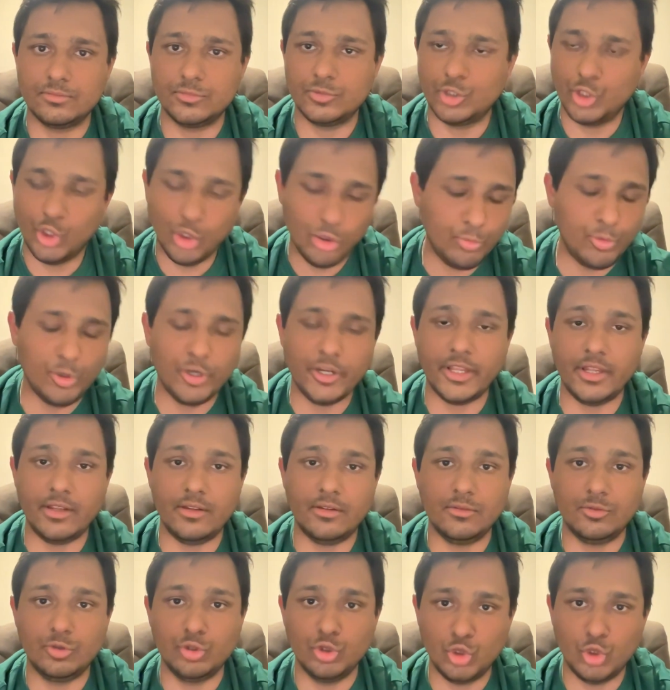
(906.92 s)

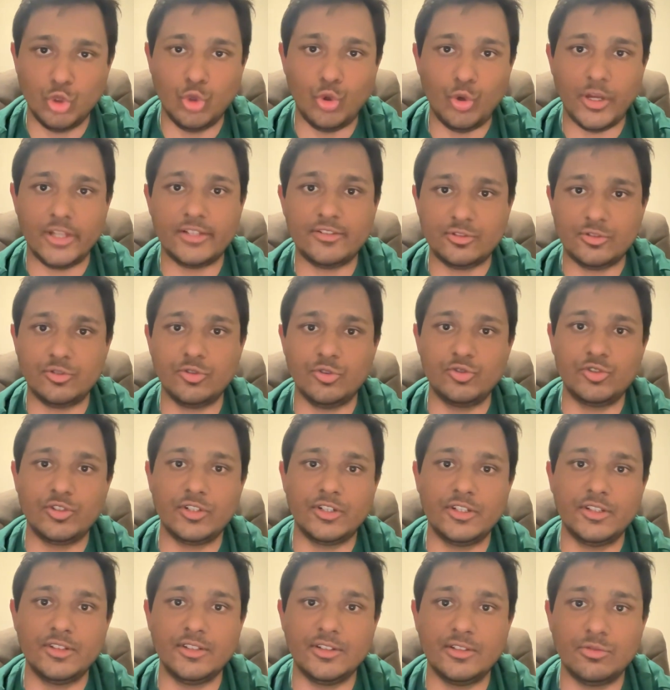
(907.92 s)
Nobody, no
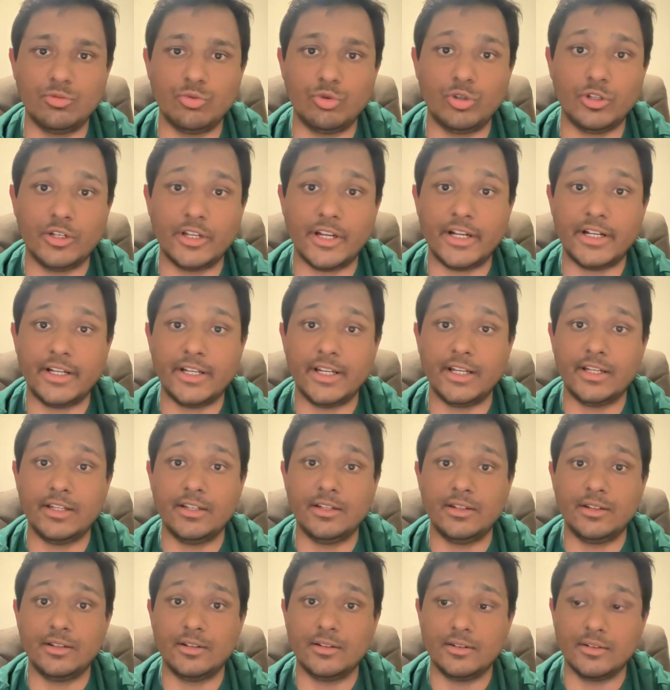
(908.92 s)
astrologer in this world can tell
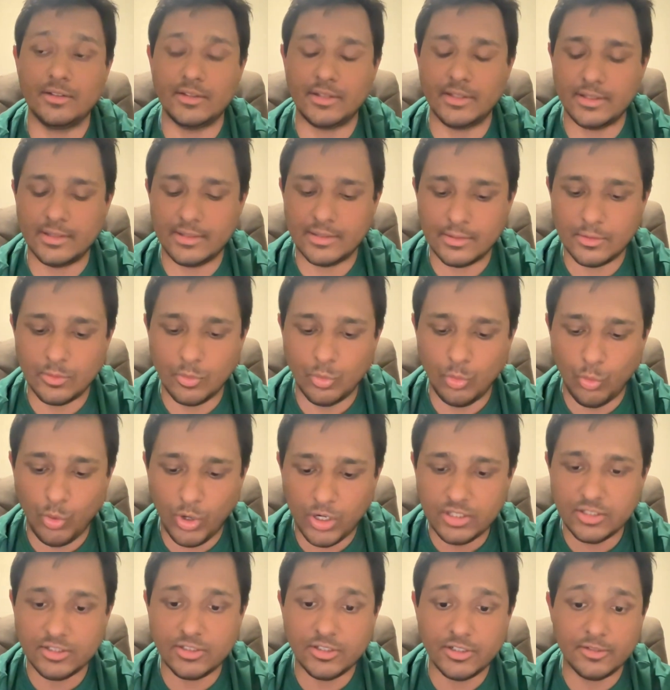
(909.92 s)

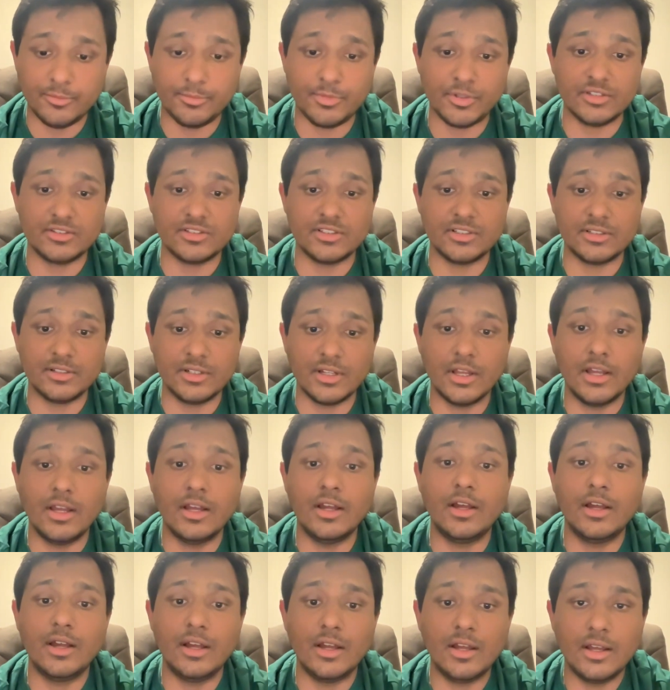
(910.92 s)
100%
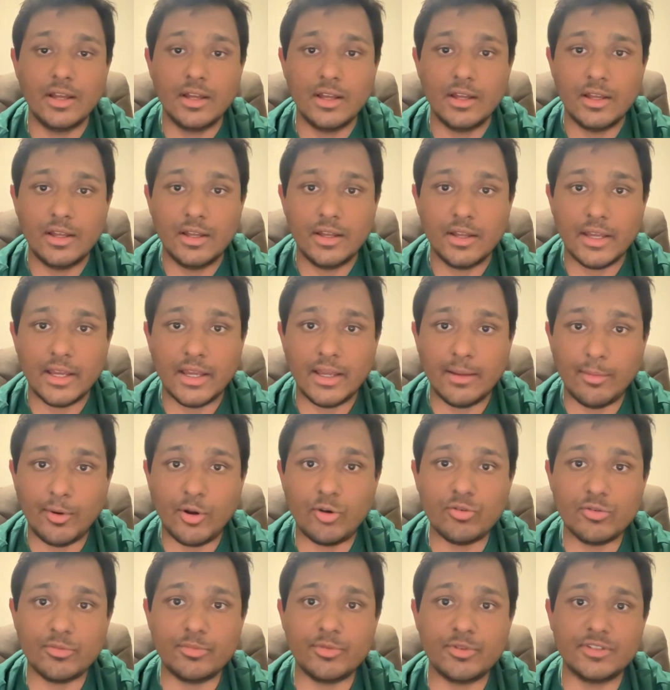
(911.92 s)

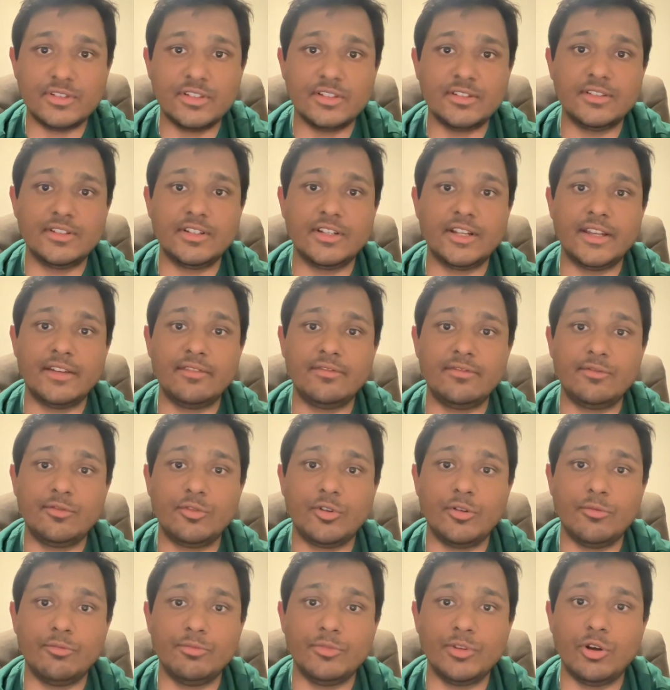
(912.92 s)
about a person's life
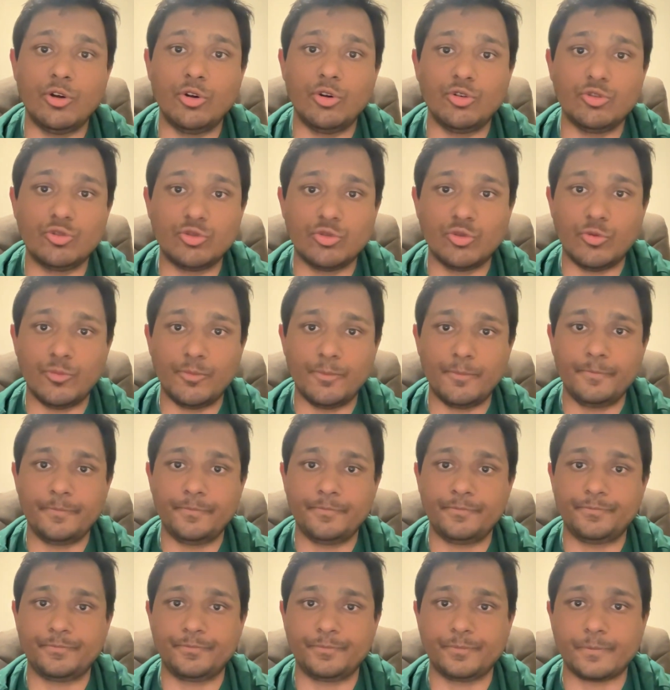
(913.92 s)
from the horoscope.
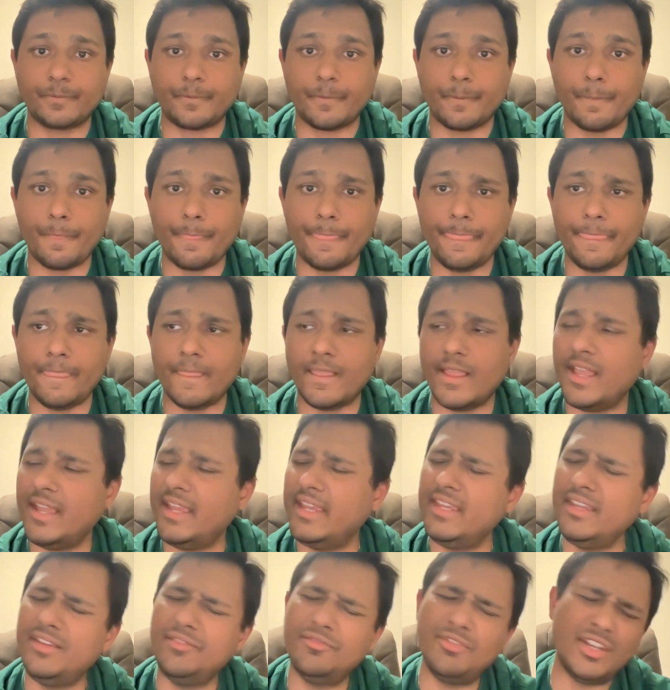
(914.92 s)

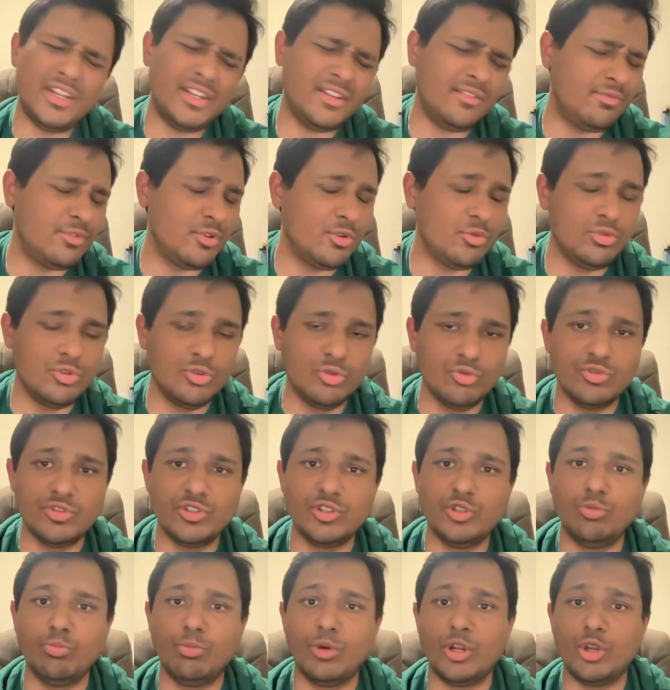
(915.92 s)
Even if you use
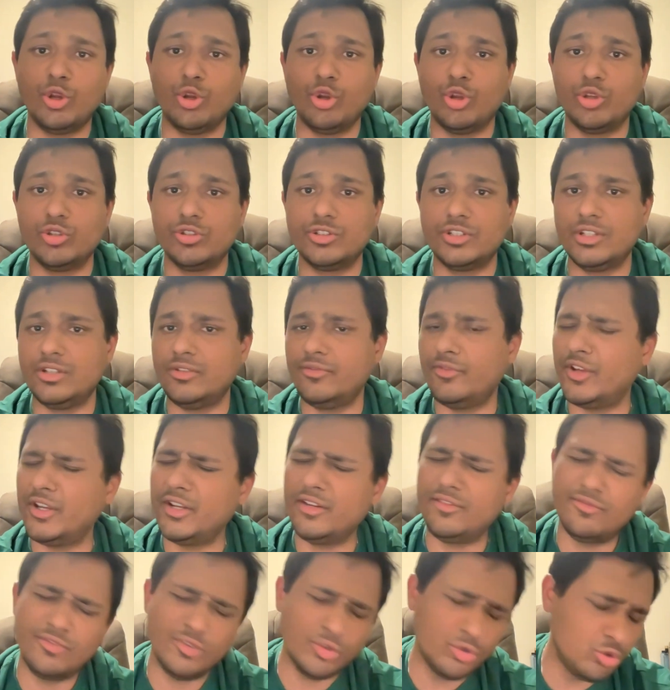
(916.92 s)
numerology,
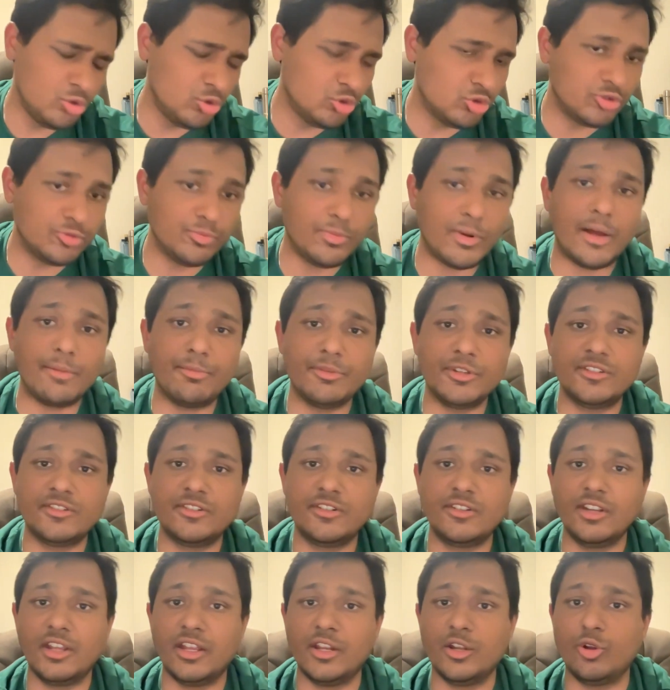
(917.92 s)
even if you use
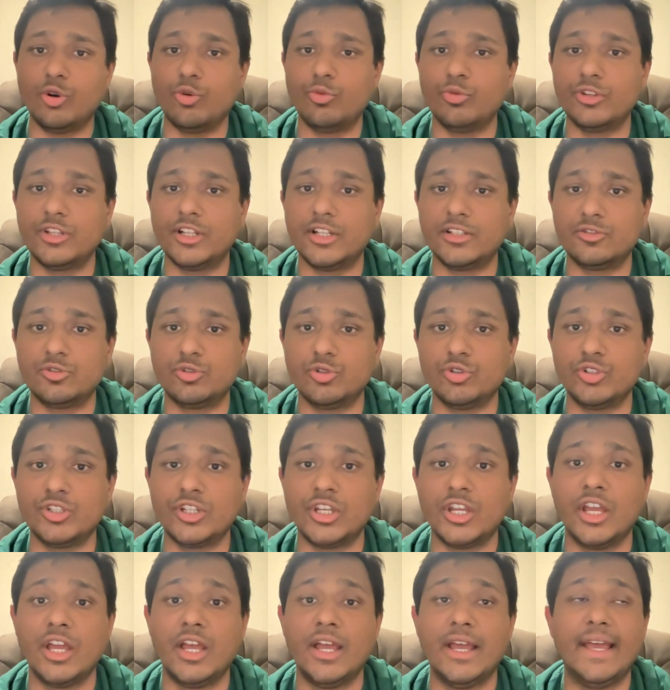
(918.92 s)
palmistry along with
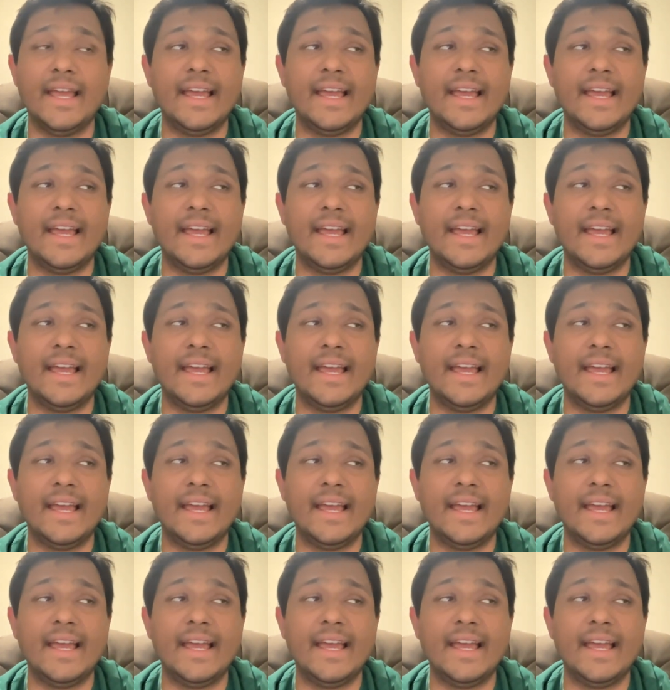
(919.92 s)
astrology,